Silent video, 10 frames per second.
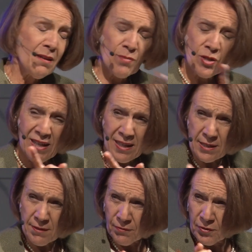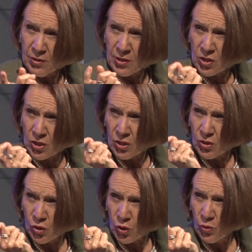So that's the first
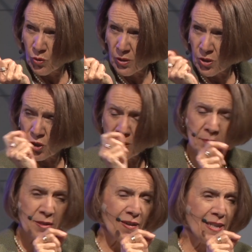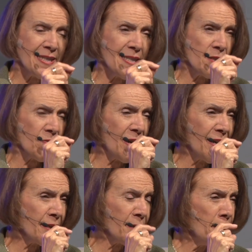tool in terms of
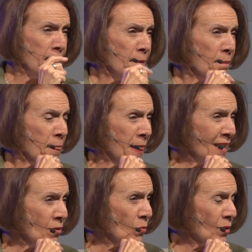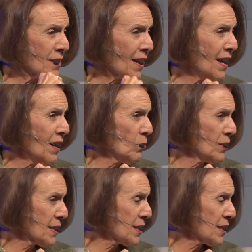identifying. Then what I would